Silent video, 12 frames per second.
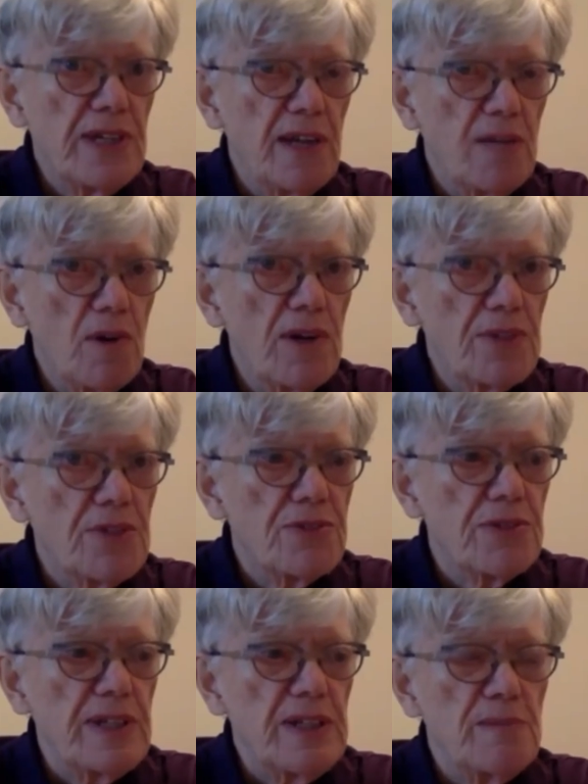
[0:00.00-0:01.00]
I want the
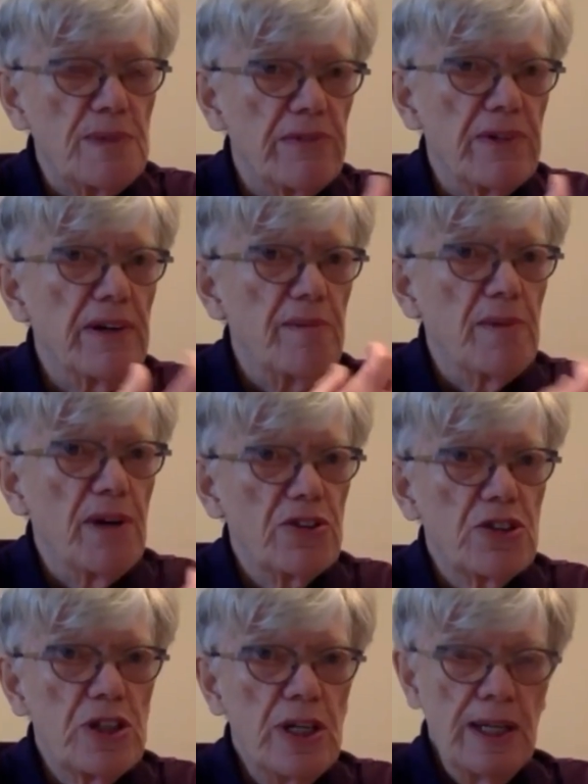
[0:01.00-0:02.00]
tree to be very
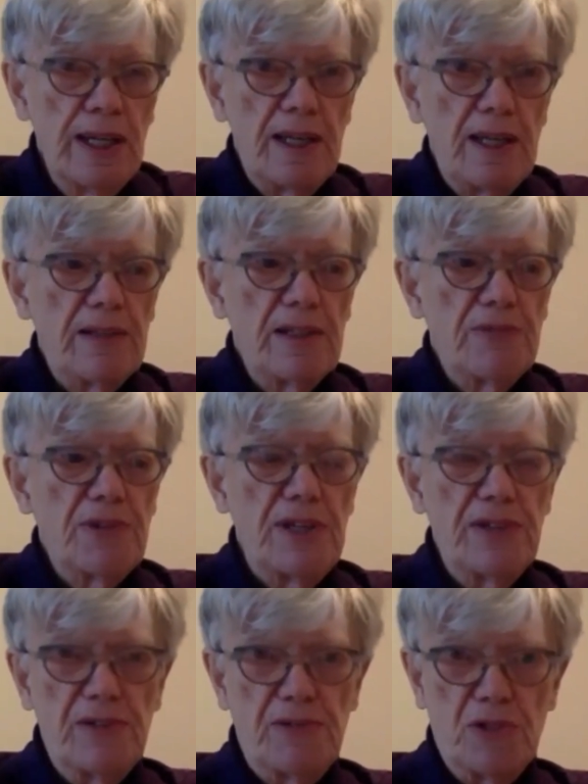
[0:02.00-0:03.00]
much in
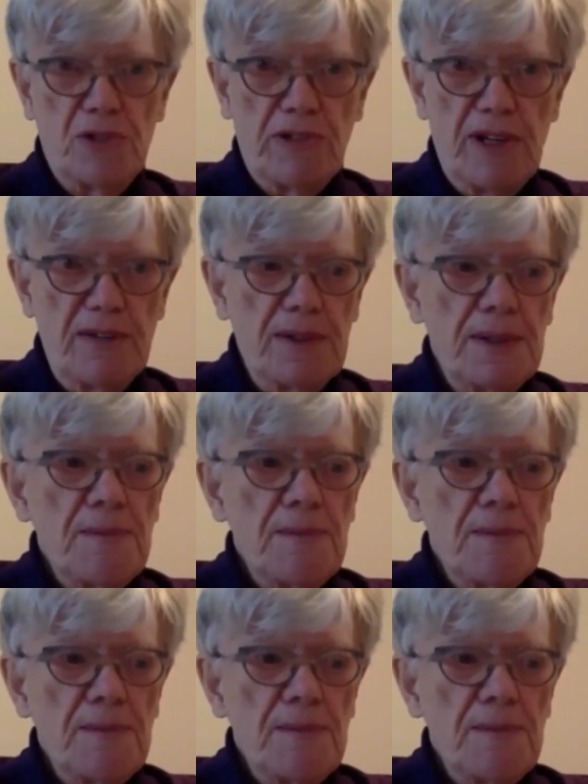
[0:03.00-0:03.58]
the foreground.